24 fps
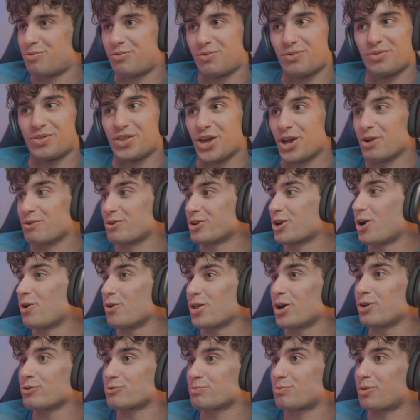there we go. That was
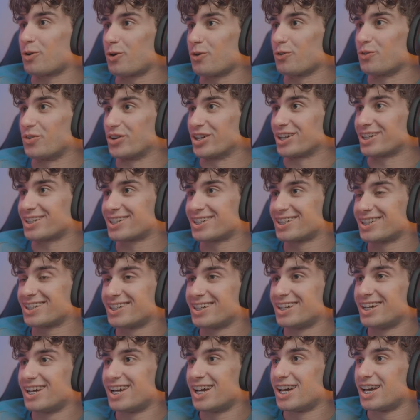perfect.
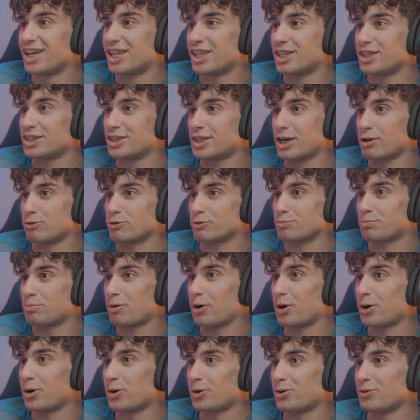That was
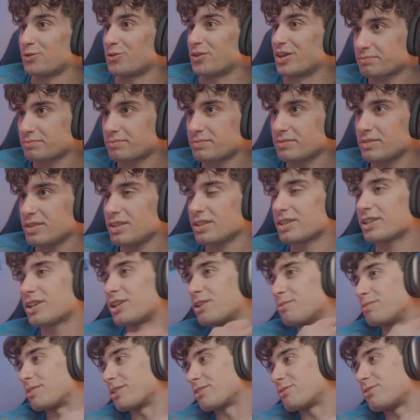perfect. Got him like
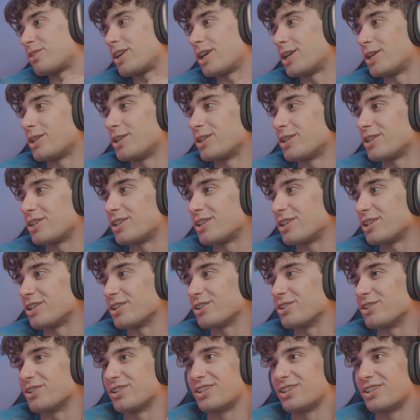right here.